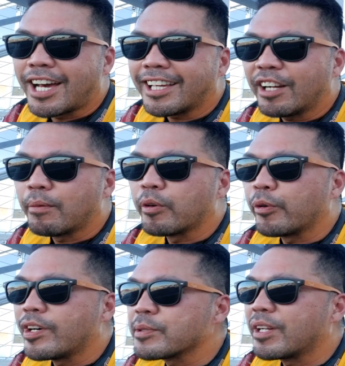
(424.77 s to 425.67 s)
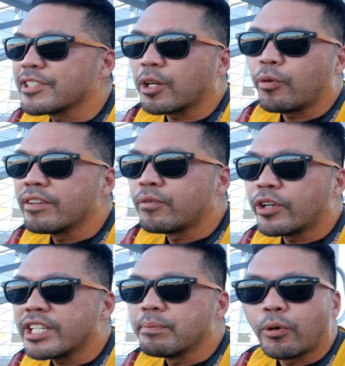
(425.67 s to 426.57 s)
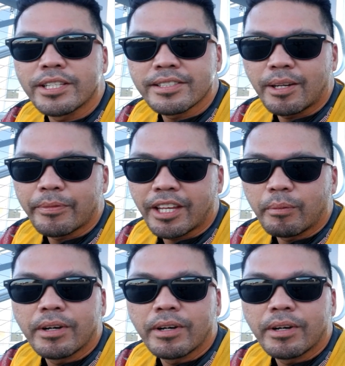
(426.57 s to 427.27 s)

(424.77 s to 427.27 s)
I can't remember what it was, but it was like 140 point something.